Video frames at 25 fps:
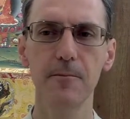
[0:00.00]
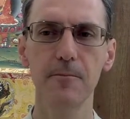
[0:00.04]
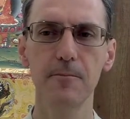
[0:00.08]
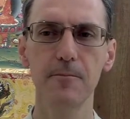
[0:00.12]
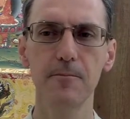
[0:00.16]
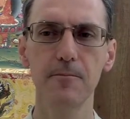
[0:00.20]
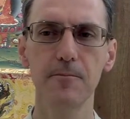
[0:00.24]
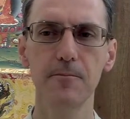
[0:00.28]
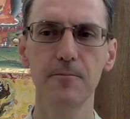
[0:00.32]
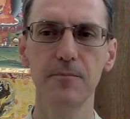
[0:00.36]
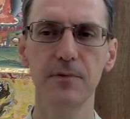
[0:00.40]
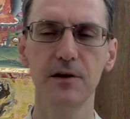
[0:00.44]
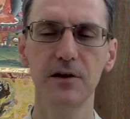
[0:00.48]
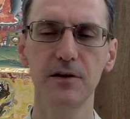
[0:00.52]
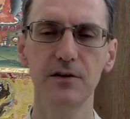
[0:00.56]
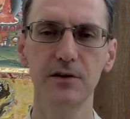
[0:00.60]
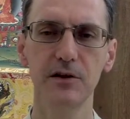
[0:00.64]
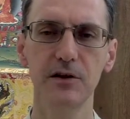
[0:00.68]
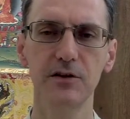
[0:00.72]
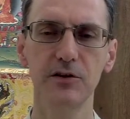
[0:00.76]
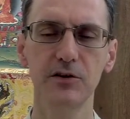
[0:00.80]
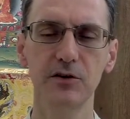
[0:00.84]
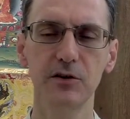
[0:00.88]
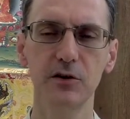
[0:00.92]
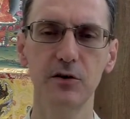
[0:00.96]
in
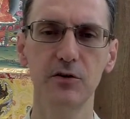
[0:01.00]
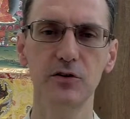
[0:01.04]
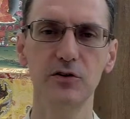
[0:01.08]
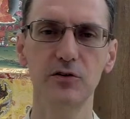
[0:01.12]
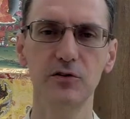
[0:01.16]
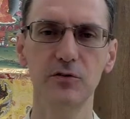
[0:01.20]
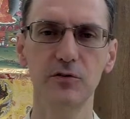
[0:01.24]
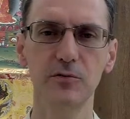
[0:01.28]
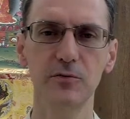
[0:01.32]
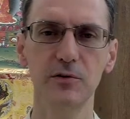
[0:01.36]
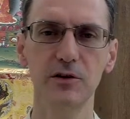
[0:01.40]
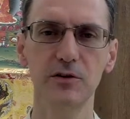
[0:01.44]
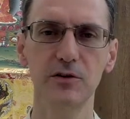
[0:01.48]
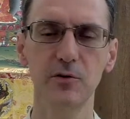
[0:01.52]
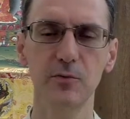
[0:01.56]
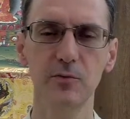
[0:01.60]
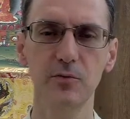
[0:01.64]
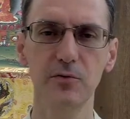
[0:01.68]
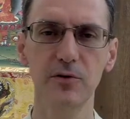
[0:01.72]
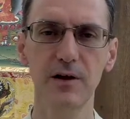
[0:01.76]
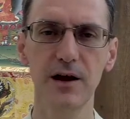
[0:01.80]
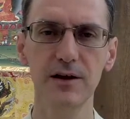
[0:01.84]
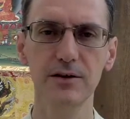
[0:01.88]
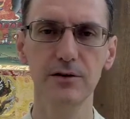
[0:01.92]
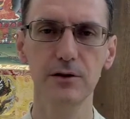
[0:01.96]
your
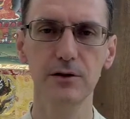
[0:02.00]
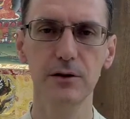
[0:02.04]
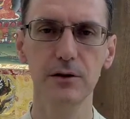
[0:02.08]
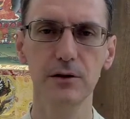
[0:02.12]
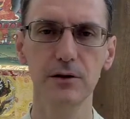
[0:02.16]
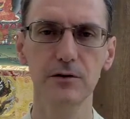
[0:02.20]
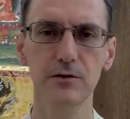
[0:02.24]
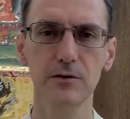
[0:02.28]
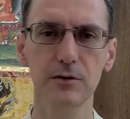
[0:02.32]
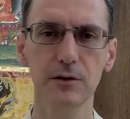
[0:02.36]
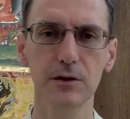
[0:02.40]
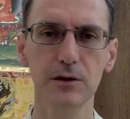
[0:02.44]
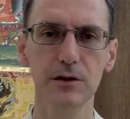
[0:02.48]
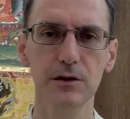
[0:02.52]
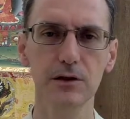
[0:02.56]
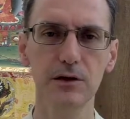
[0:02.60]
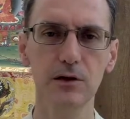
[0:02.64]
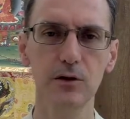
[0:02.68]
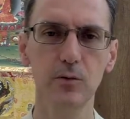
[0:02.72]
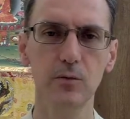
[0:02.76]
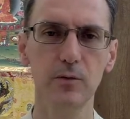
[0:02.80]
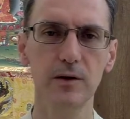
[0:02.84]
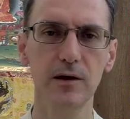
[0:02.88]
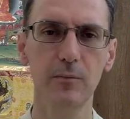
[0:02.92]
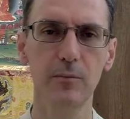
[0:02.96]
practice and your skill,
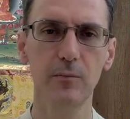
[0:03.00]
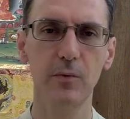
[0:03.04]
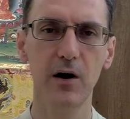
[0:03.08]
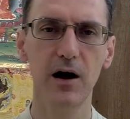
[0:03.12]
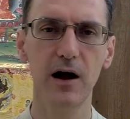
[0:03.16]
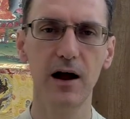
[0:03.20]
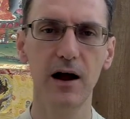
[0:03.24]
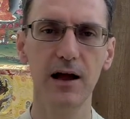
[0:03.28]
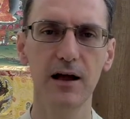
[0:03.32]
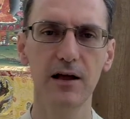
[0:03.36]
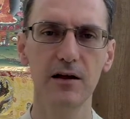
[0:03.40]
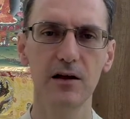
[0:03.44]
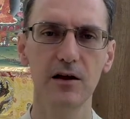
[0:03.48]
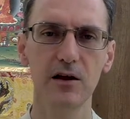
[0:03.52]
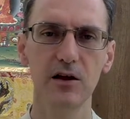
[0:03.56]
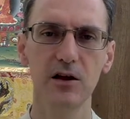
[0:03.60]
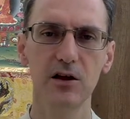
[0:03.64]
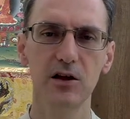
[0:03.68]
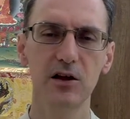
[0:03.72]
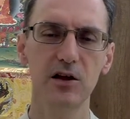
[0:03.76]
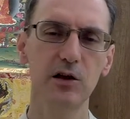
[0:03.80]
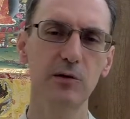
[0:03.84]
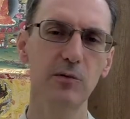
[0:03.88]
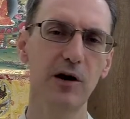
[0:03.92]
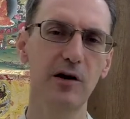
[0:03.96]
whereby you
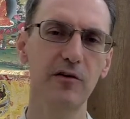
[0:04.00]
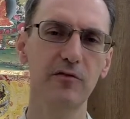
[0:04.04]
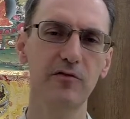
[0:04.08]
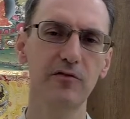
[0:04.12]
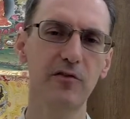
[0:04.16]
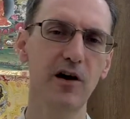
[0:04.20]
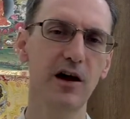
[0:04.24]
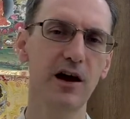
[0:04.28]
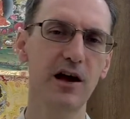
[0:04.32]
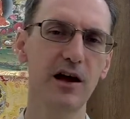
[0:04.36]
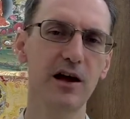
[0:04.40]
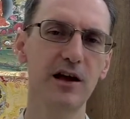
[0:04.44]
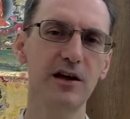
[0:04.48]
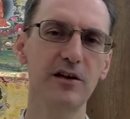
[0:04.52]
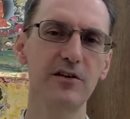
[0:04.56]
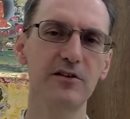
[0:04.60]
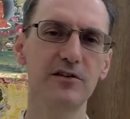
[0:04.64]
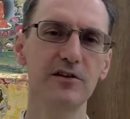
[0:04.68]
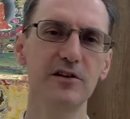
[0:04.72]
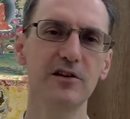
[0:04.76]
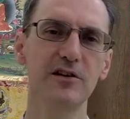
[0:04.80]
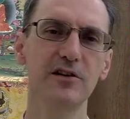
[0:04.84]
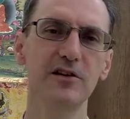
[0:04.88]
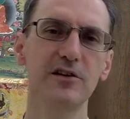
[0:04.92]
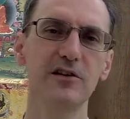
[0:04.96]
might find
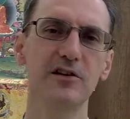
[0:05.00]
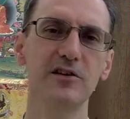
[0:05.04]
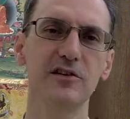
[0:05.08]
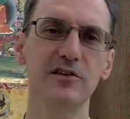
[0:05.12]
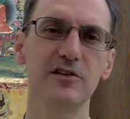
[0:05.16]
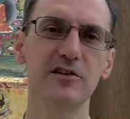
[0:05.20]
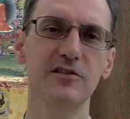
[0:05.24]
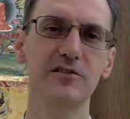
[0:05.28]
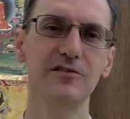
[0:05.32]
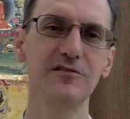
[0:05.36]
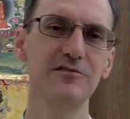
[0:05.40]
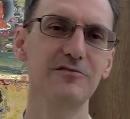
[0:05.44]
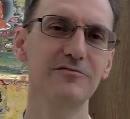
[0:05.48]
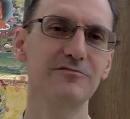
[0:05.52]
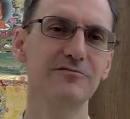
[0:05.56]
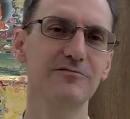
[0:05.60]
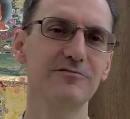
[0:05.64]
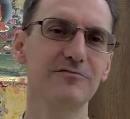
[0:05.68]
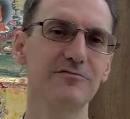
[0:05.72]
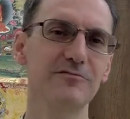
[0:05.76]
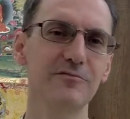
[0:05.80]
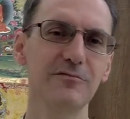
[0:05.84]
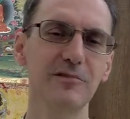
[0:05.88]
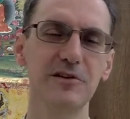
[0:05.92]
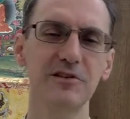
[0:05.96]

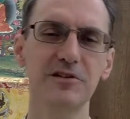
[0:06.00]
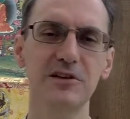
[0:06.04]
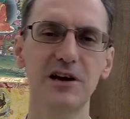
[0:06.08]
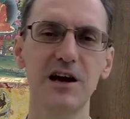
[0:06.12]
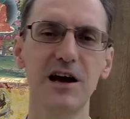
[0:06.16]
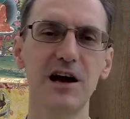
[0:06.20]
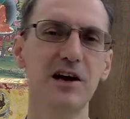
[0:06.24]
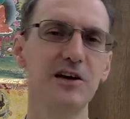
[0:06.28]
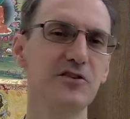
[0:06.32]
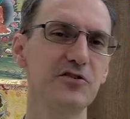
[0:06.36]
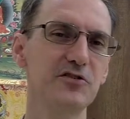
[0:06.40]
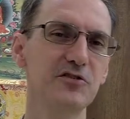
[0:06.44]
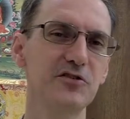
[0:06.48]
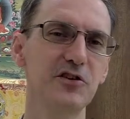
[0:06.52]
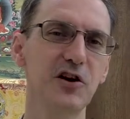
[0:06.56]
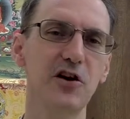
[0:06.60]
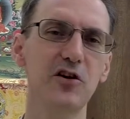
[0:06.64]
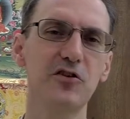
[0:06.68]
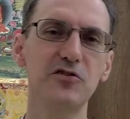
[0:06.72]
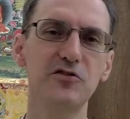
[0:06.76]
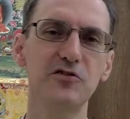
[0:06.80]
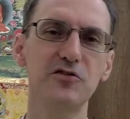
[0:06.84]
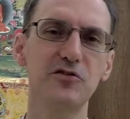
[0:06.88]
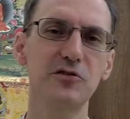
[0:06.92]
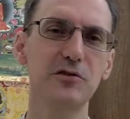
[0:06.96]
one day you go
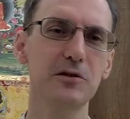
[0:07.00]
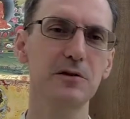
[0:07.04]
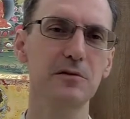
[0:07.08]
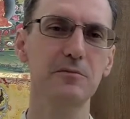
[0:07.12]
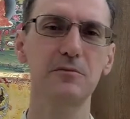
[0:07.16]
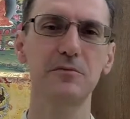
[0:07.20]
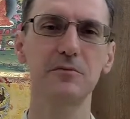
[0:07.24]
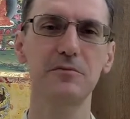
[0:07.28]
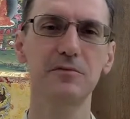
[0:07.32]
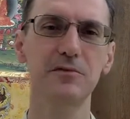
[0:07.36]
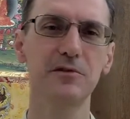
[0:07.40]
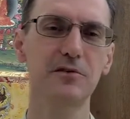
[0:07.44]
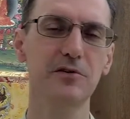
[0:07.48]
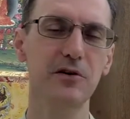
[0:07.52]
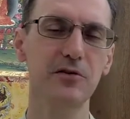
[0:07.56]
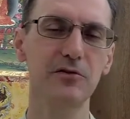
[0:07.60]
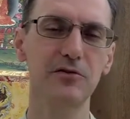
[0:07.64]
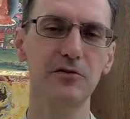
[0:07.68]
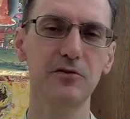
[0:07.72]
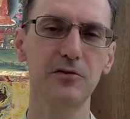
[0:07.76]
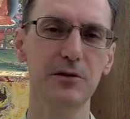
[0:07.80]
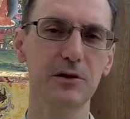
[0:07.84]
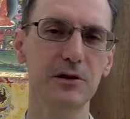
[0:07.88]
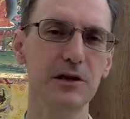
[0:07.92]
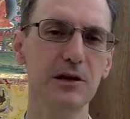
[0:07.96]
do a
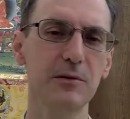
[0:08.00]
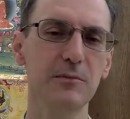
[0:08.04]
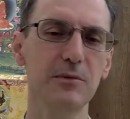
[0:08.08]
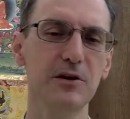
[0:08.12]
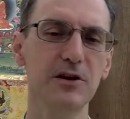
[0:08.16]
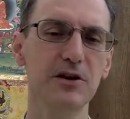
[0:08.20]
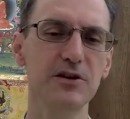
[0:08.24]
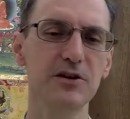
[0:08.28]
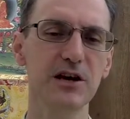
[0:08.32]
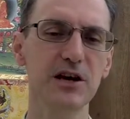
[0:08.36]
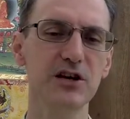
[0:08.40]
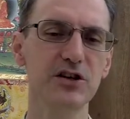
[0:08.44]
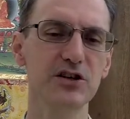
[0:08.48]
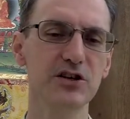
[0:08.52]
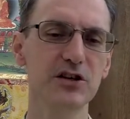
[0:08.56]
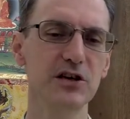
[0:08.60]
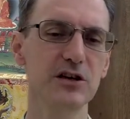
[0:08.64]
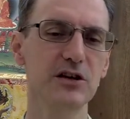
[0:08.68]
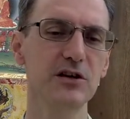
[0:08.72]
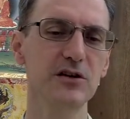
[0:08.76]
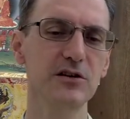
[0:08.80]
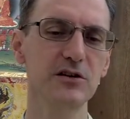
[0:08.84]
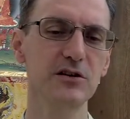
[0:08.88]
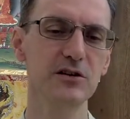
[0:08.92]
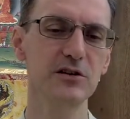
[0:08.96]
sitting meditation,
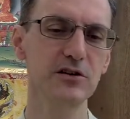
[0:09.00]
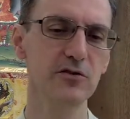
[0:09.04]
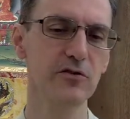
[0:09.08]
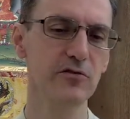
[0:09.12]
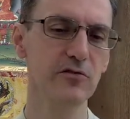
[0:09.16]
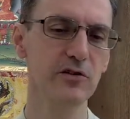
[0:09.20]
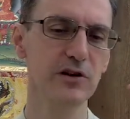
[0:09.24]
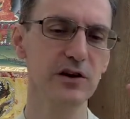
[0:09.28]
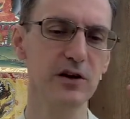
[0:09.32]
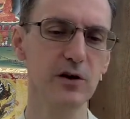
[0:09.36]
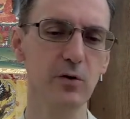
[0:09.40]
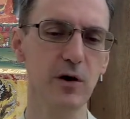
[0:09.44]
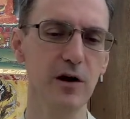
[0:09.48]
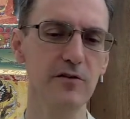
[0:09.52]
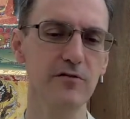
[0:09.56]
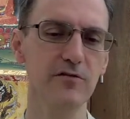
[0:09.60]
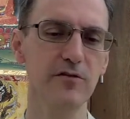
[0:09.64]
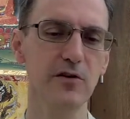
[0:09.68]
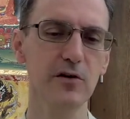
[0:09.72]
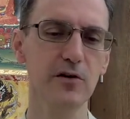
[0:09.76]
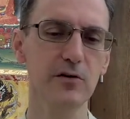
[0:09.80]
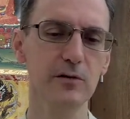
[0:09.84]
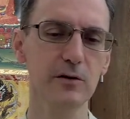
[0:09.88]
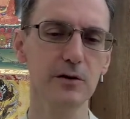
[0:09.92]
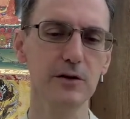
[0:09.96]
you're really quite
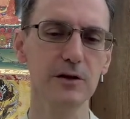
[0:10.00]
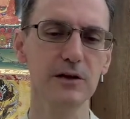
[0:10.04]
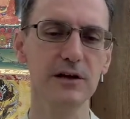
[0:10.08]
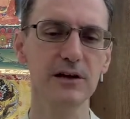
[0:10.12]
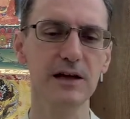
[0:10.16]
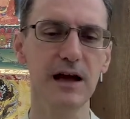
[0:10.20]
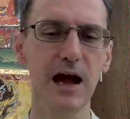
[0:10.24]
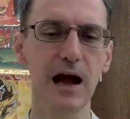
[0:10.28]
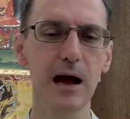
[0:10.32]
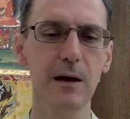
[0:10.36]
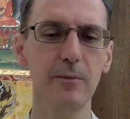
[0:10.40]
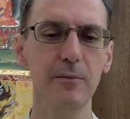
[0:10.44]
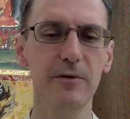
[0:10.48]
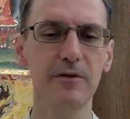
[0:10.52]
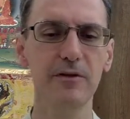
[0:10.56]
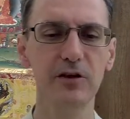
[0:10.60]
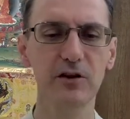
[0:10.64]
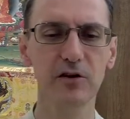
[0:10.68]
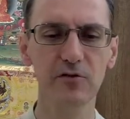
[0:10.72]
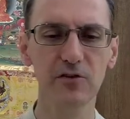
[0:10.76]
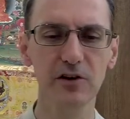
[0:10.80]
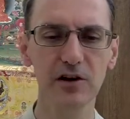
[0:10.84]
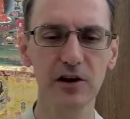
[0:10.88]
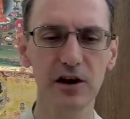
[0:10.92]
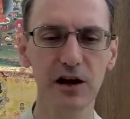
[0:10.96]
focused and calm, and then you
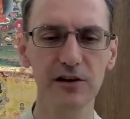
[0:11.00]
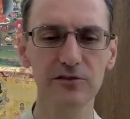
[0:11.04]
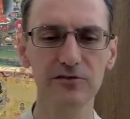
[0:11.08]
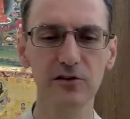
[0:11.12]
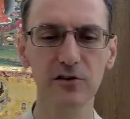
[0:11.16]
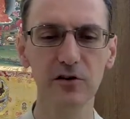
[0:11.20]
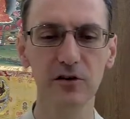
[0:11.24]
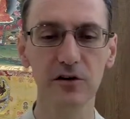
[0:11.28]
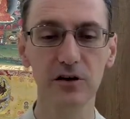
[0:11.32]
realize, look,